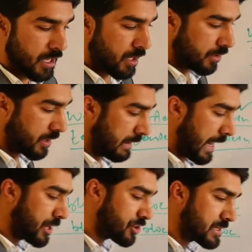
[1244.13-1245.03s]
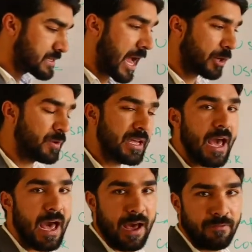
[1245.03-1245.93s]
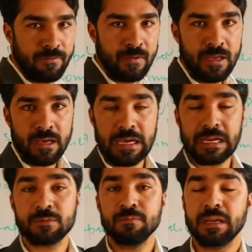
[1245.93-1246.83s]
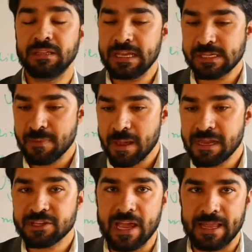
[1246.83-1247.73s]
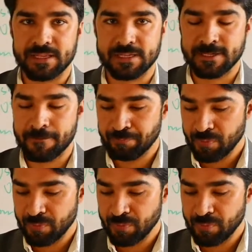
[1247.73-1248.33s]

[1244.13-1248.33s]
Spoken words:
the relations that we have, these may be tense,